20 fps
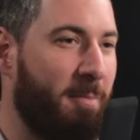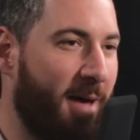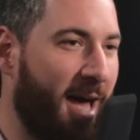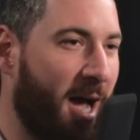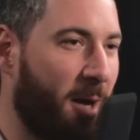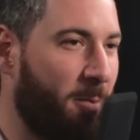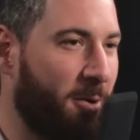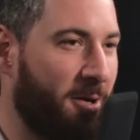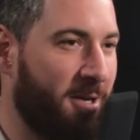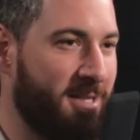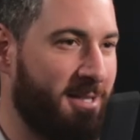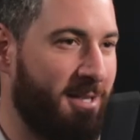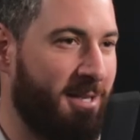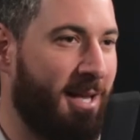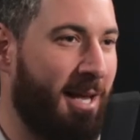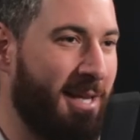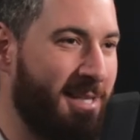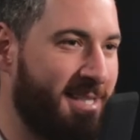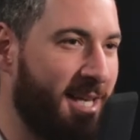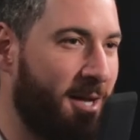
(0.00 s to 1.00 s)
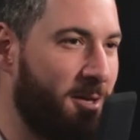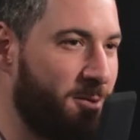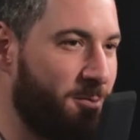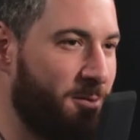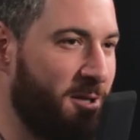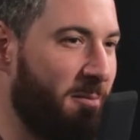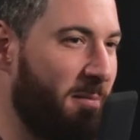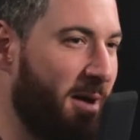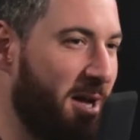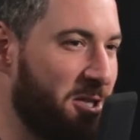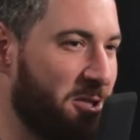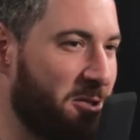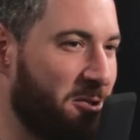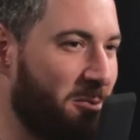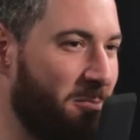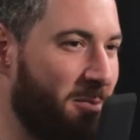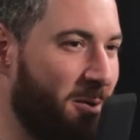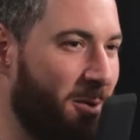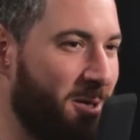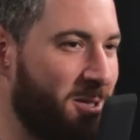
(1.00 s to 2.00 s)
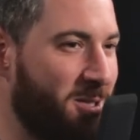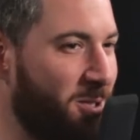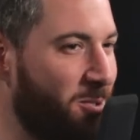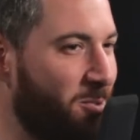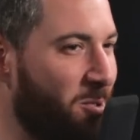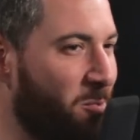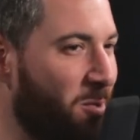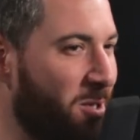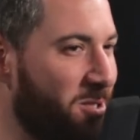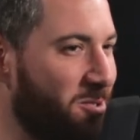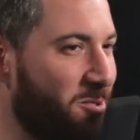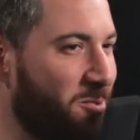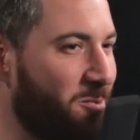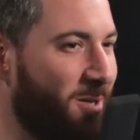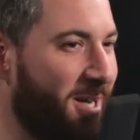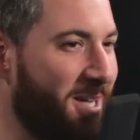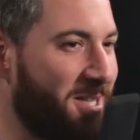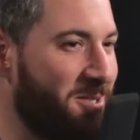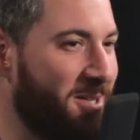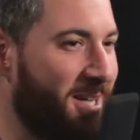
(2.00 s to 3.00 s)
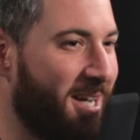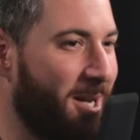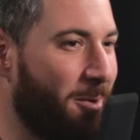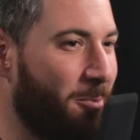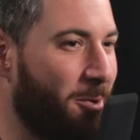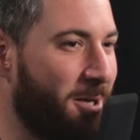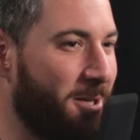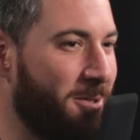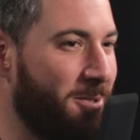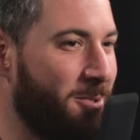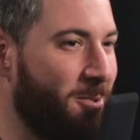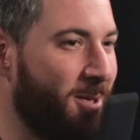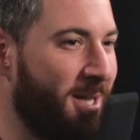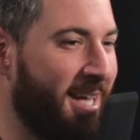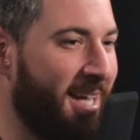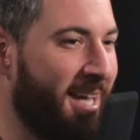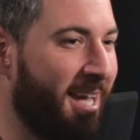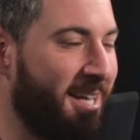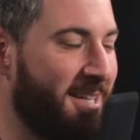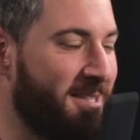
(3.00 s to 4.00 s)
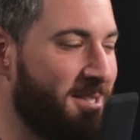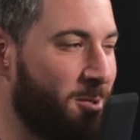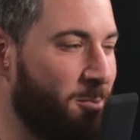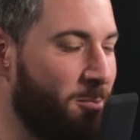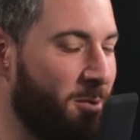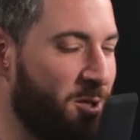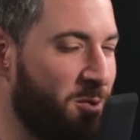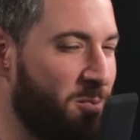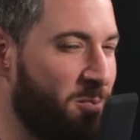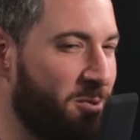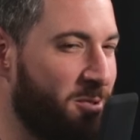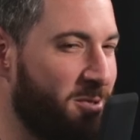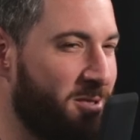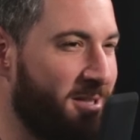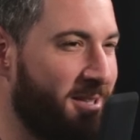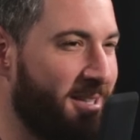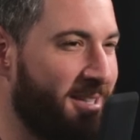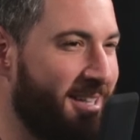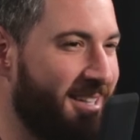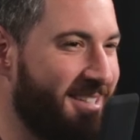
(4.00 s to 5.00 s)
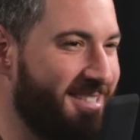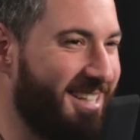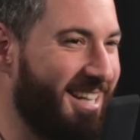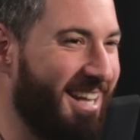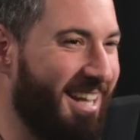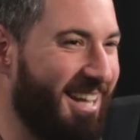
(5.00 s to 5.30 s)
a backpacker, is, it sounds really magical, but once you do it once or twice, you kind of want to do it again as a rich person. Isn't